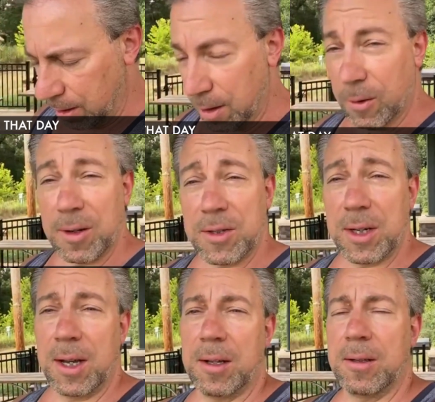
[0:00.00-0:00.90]
Once
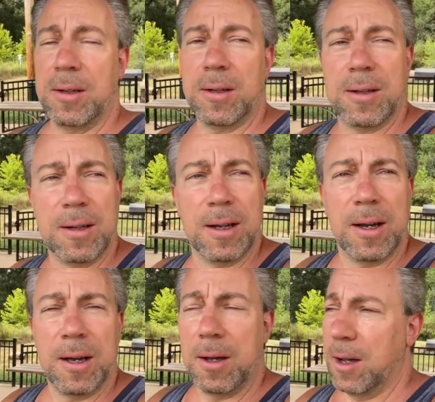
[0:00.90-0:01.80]
again,
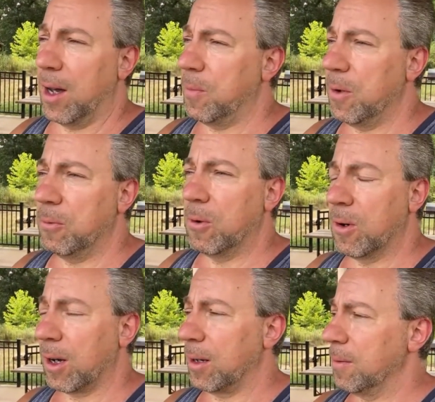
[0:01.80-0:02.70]
I've been
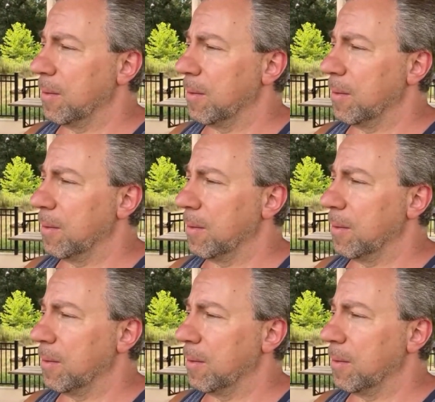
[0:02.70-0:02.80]
walking,